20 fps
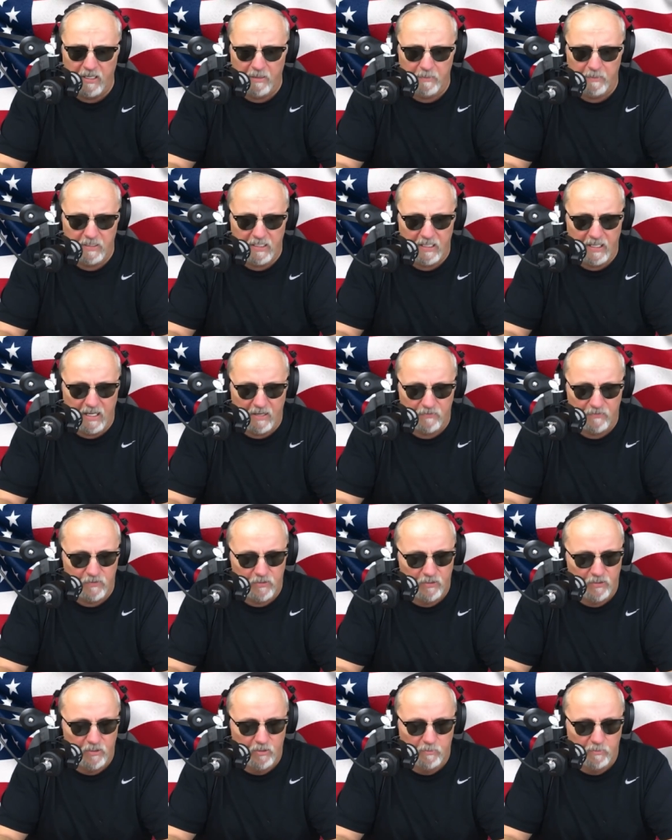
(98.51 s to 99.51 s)
in the
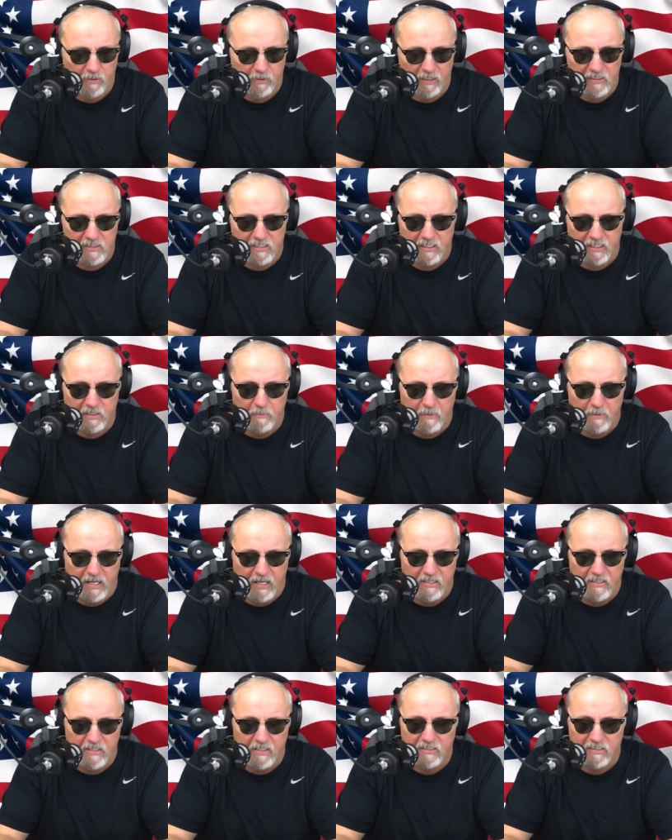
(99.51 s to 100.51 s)
afternoon. Police said the man
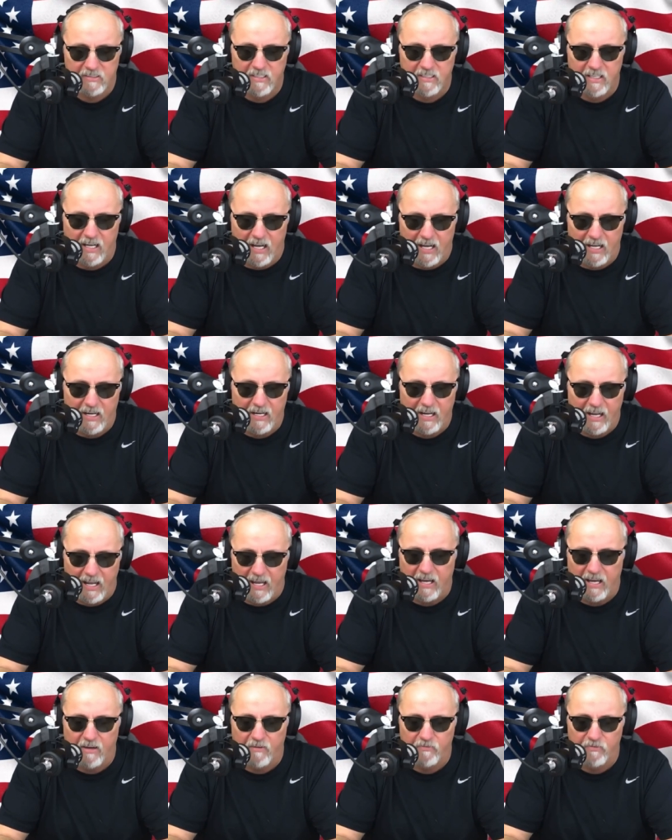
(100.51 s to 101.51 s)
does not
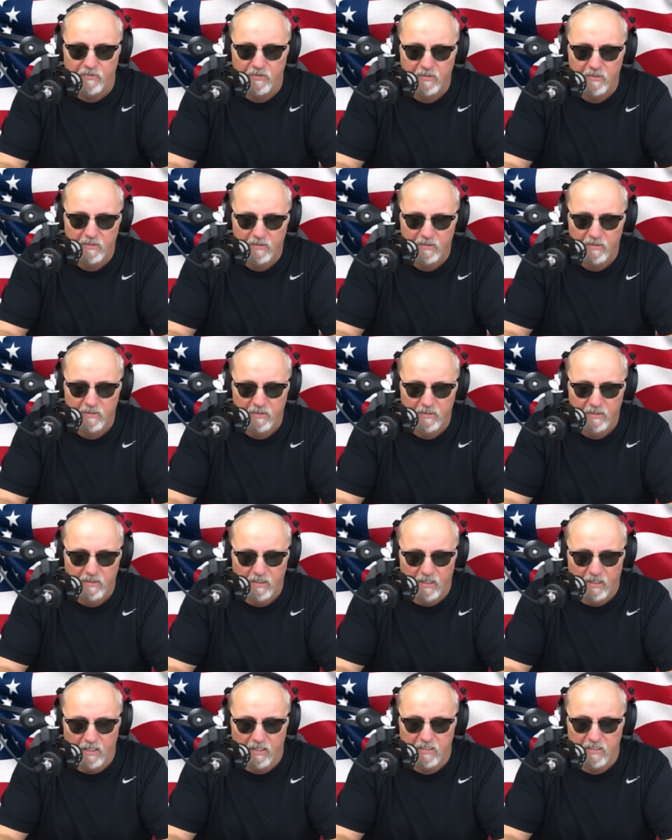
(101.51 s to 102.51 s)
have
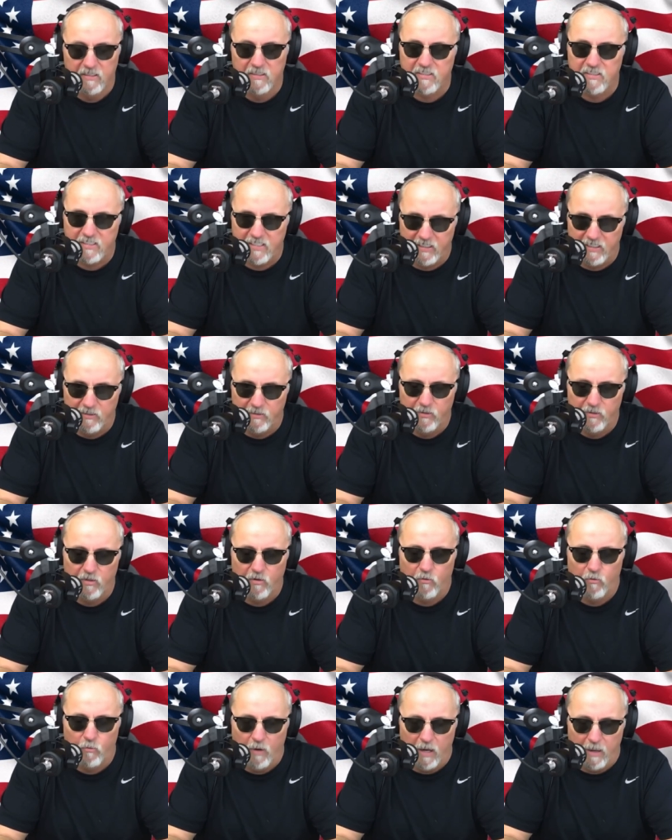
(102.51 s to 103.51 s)
a concealed
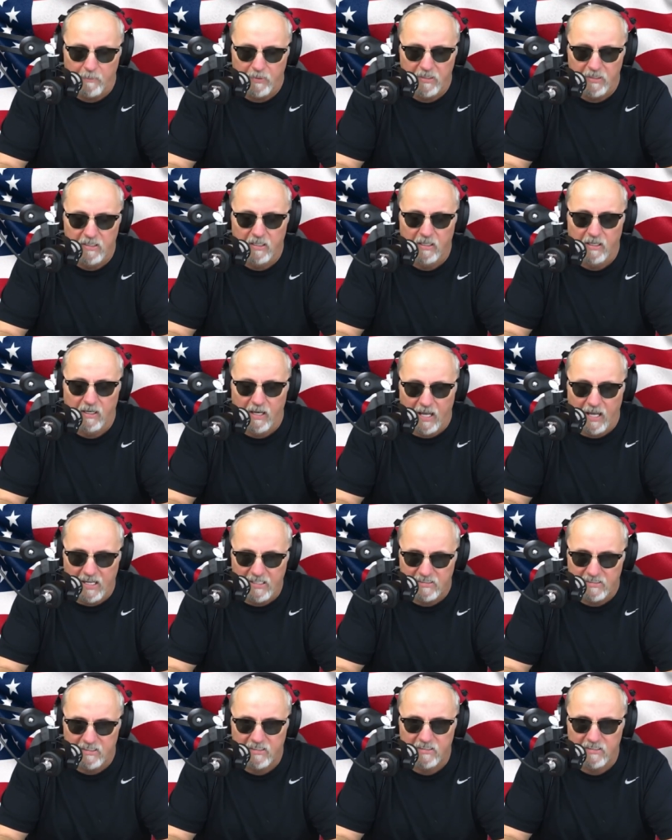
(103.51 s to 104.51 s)
weapon
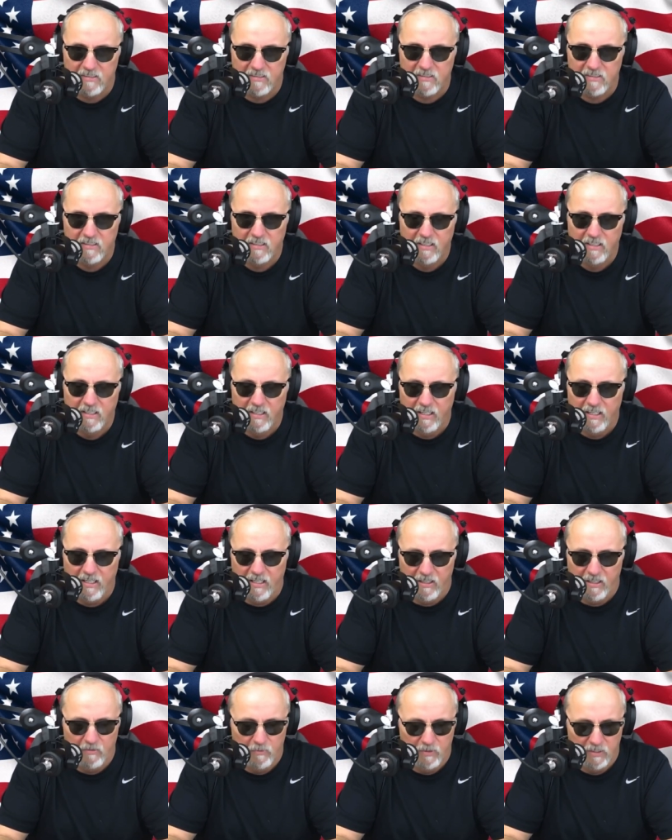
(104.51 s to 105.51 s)
license
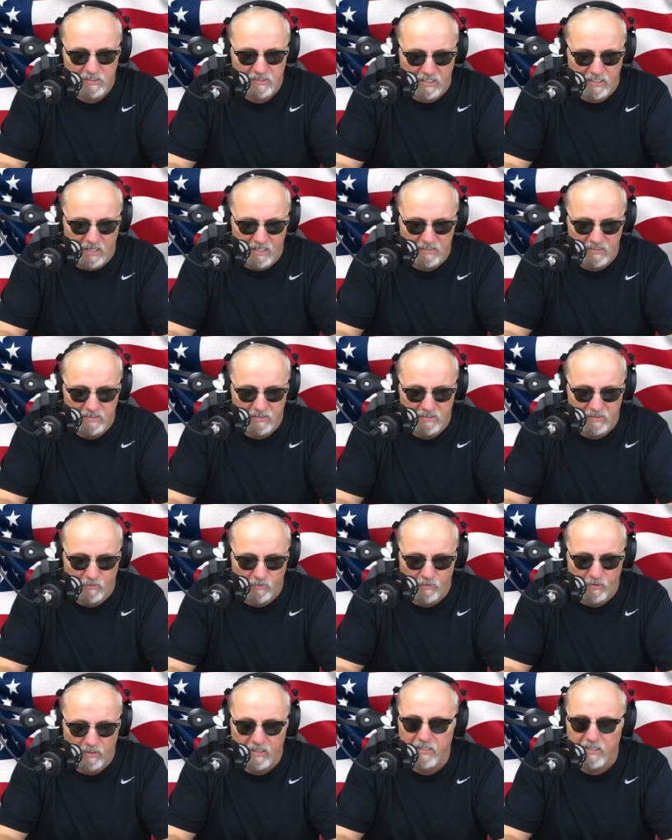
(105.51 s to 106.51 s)
in Wisconsin or
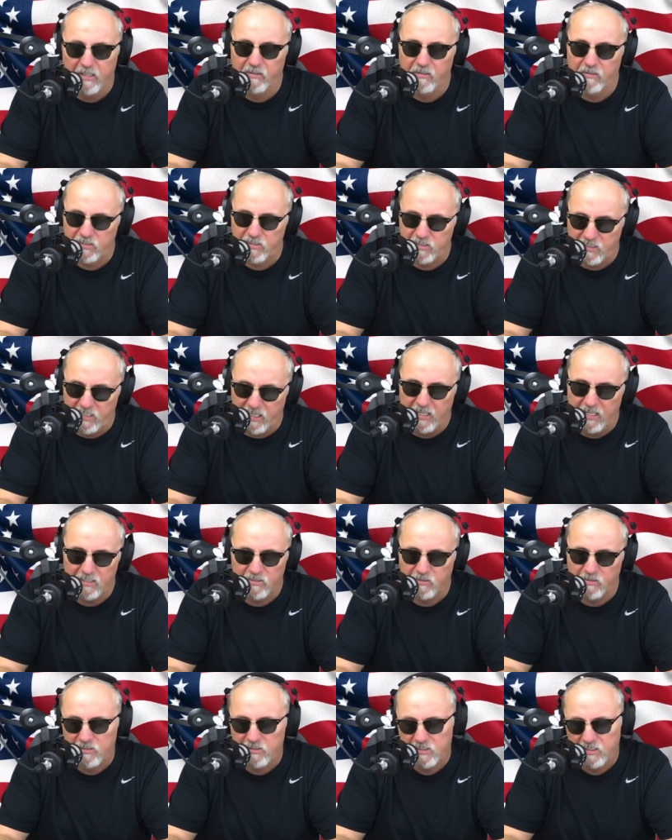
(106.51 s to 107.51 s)
any other state. So,
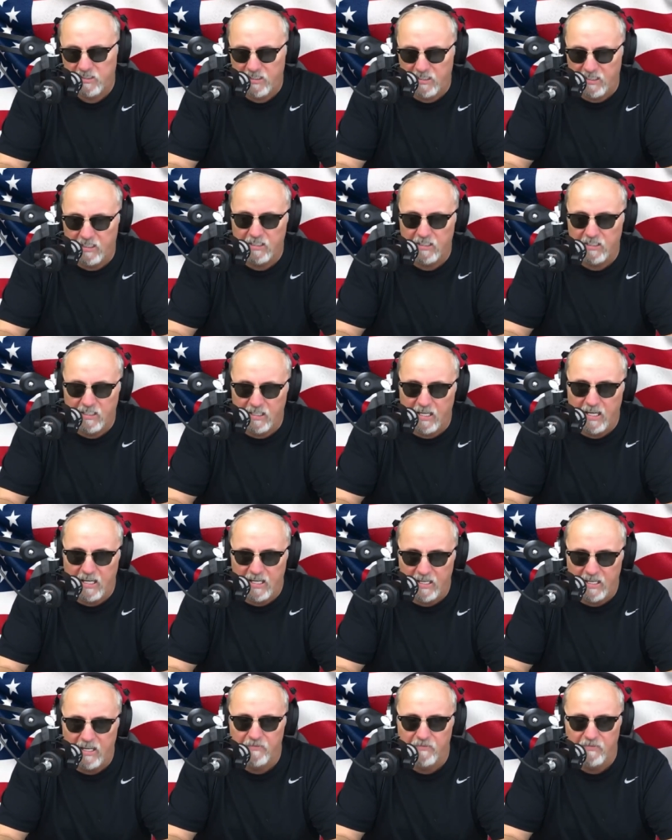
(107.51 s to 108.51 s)
see, he can't
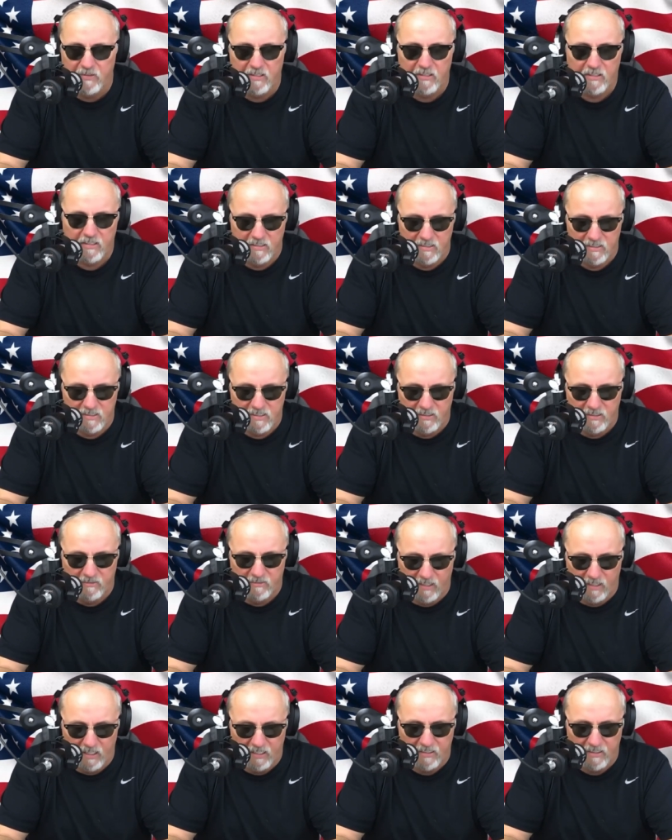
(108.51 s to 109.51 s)
have it concealed
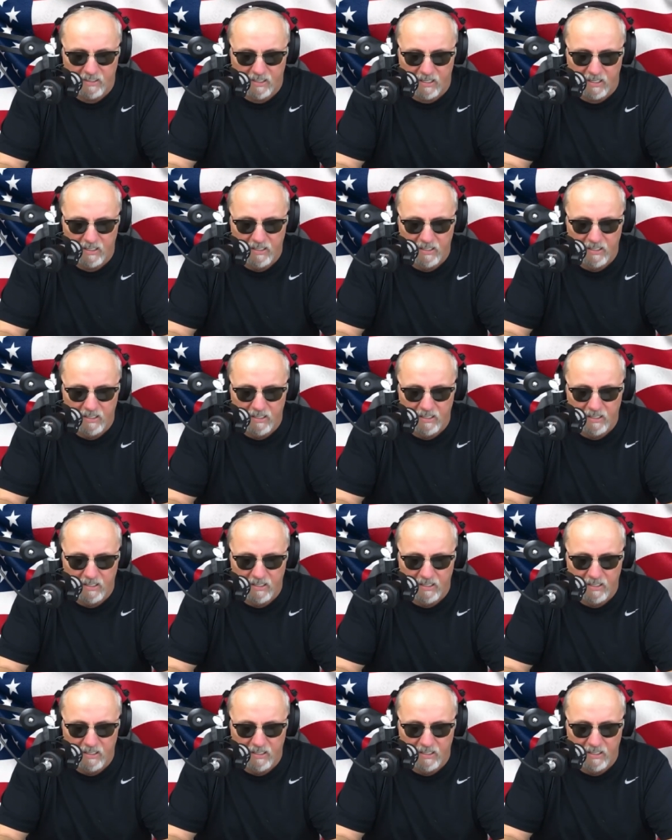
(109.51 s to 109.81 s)
like that.